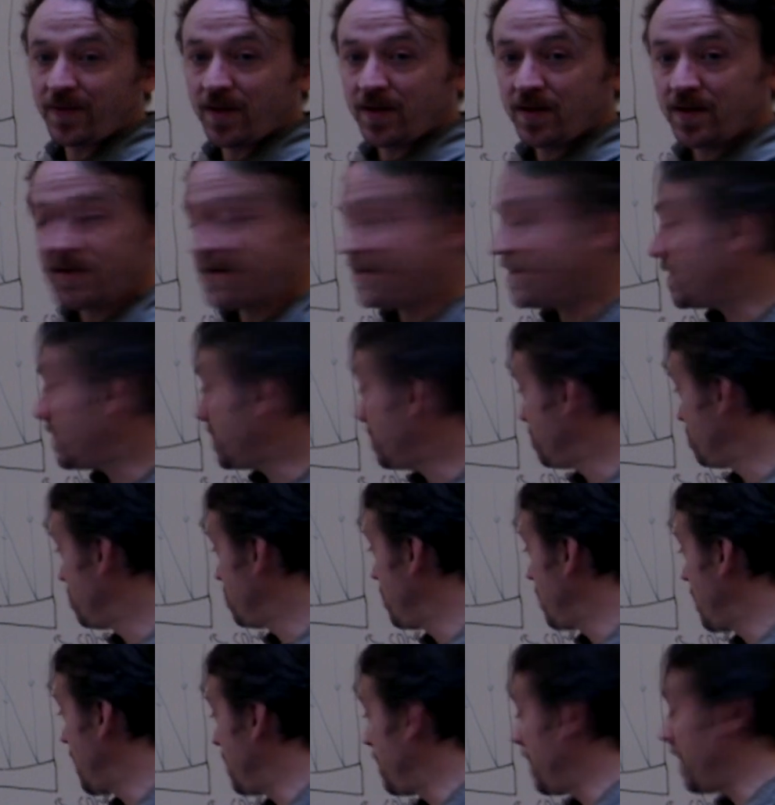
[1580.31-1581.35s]

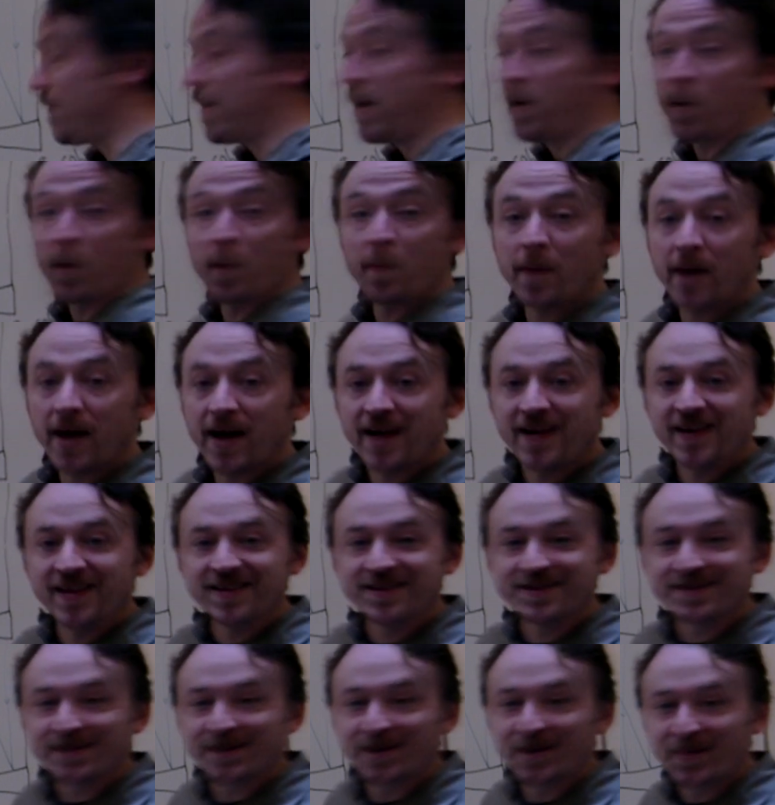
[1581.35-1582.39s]
If I were to buy a
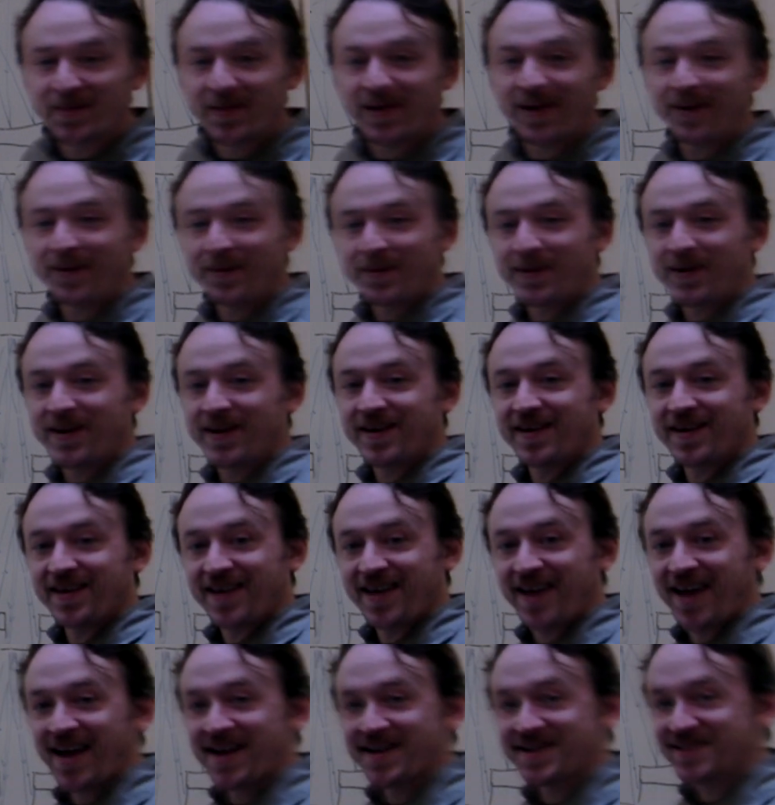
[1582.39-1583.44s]
telescope, I would want a
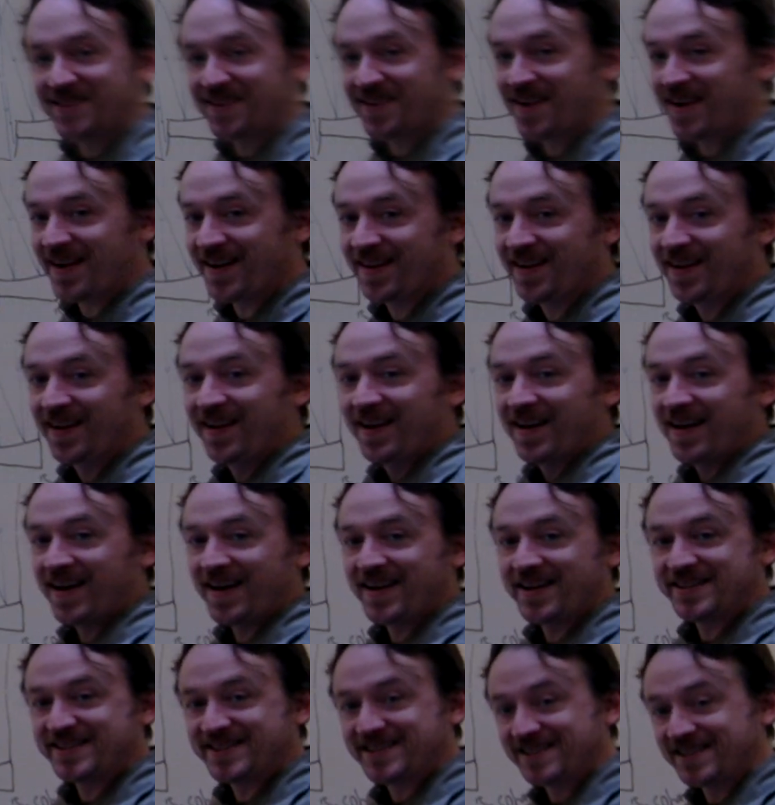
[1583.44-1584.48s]
Cassegrain and
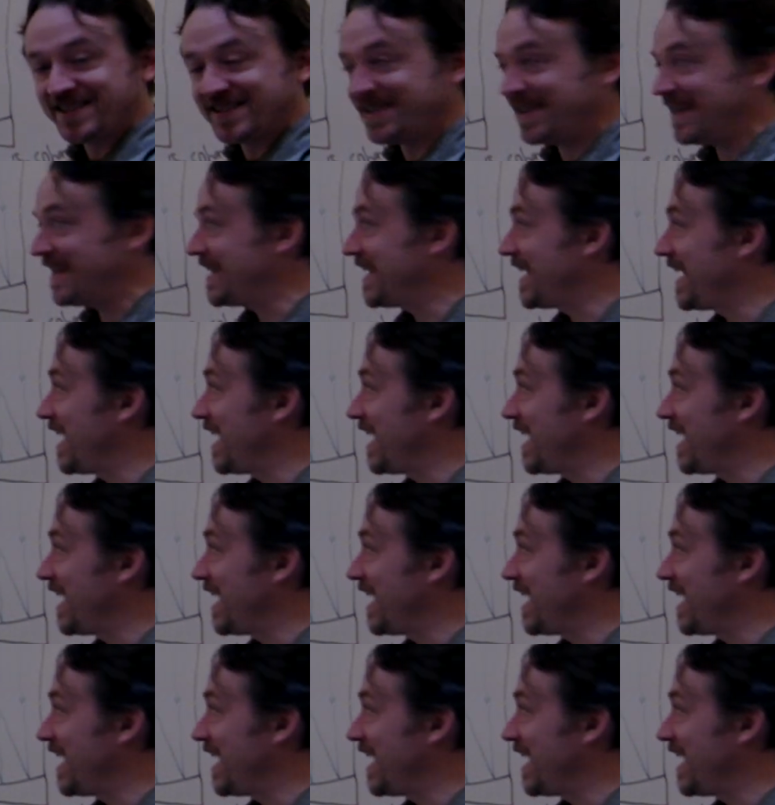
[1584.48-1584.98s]
a CCD